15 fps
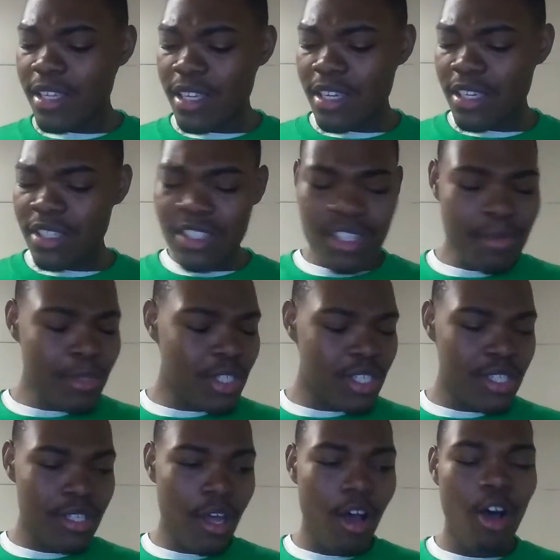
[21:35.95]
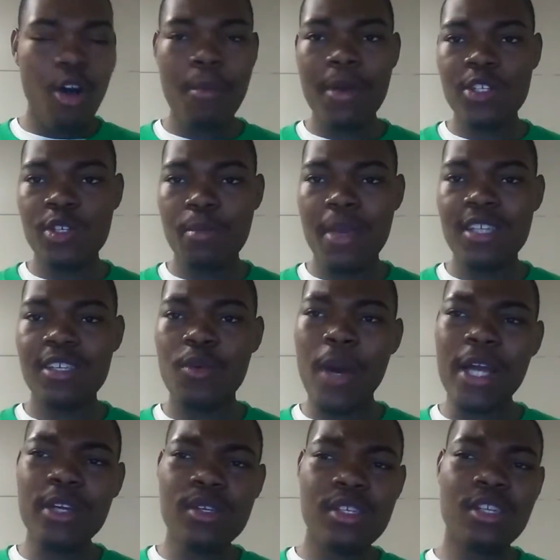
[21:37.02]
It was just a whole bunch of mess. And
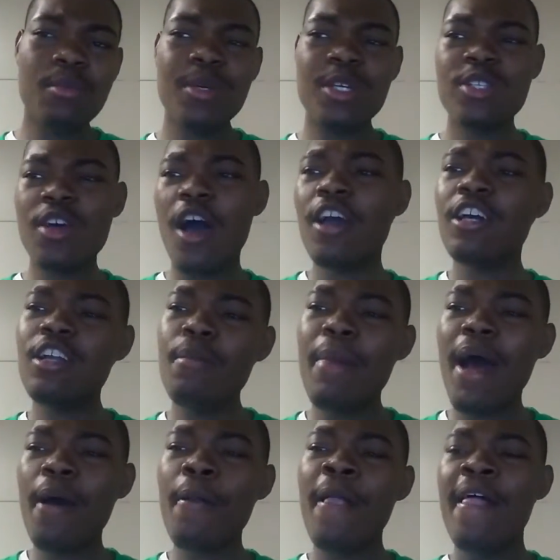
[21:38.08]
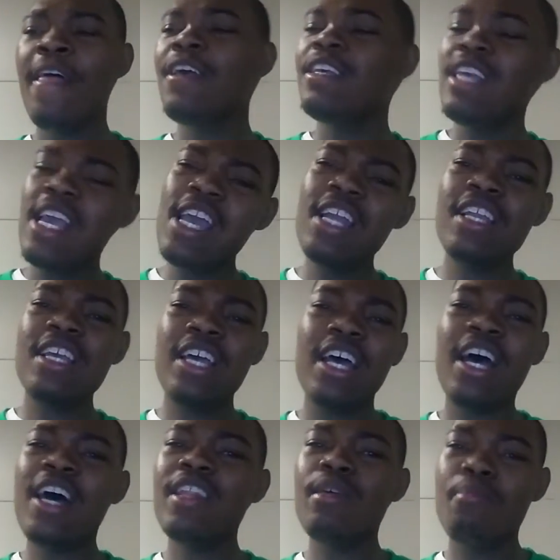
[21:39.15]
why do you sit up here talking about Yandy
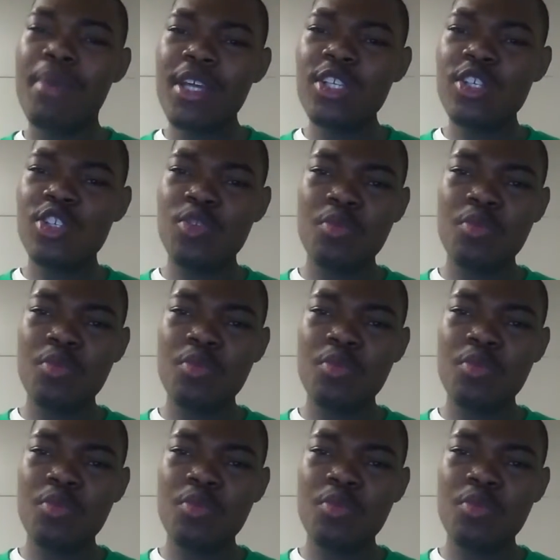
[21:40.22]
and other bitches?